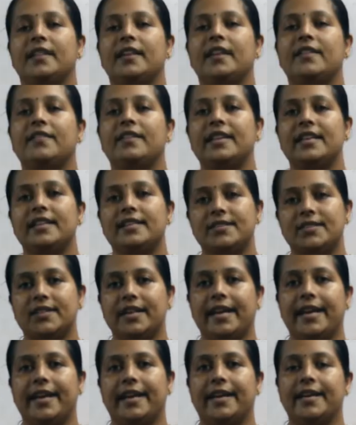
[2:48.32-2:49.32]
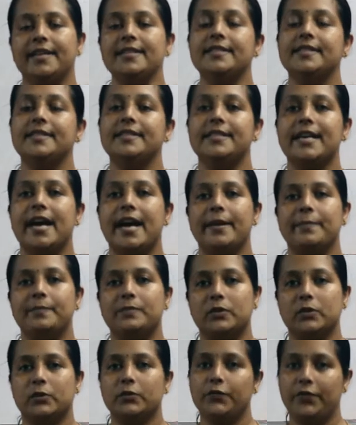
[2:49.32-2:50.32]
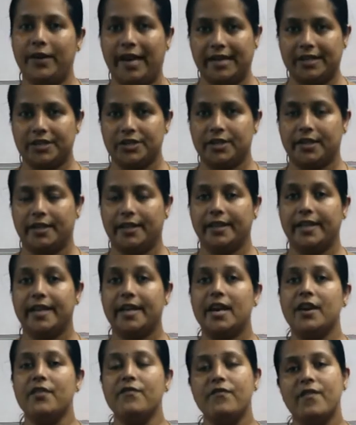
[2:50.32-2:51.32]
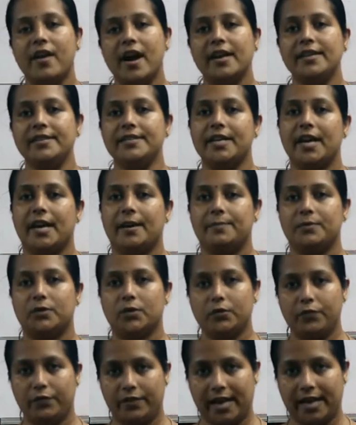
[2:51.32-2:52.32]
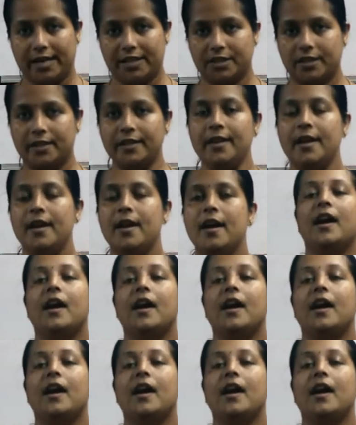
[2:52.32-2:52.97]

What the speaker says: then our next heading is types of fraction. There are 5 types of fraction.